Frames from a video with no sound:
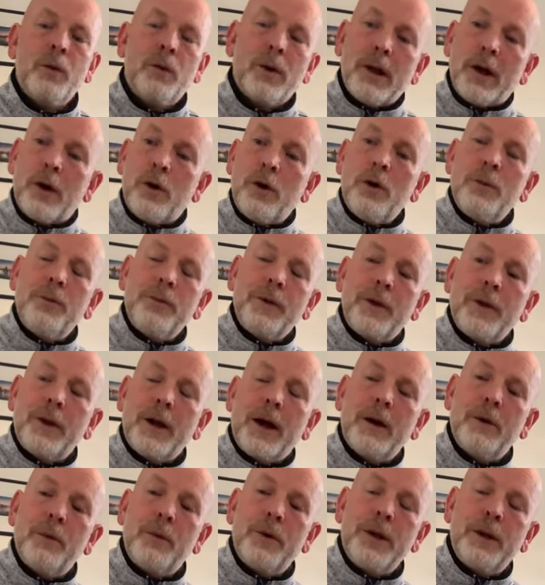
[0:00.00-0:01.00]
Well, I hope
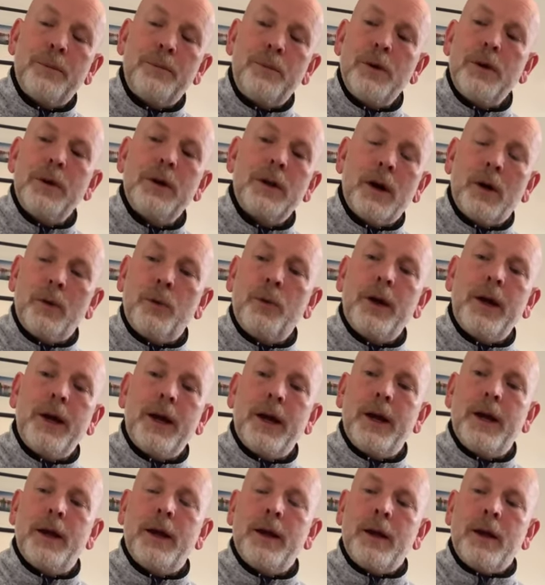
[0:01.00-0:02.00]
that when you're putting it
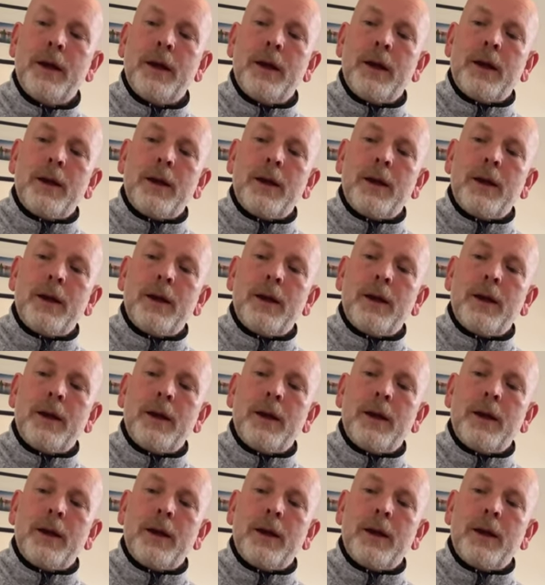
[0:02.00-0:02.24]
away,